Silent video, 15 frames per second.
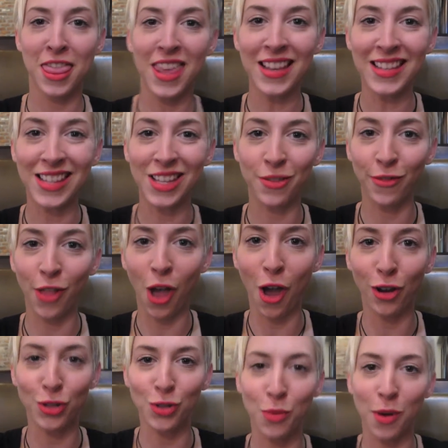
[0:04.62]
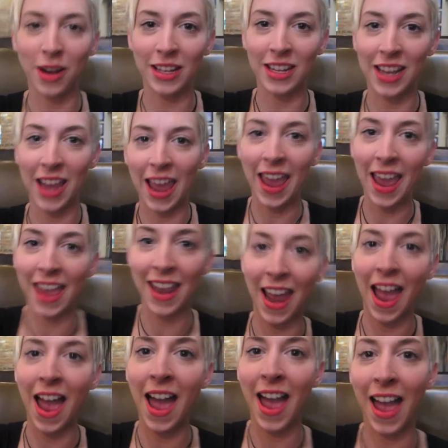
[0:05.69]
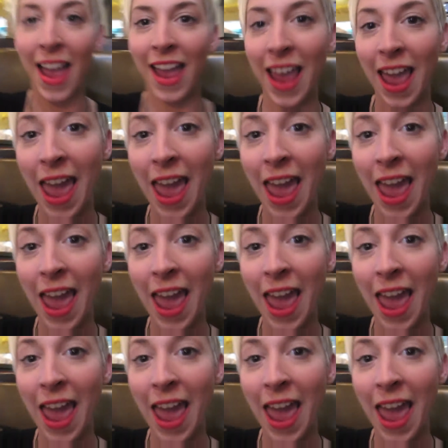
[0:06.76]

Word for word: This is vlog 20 and I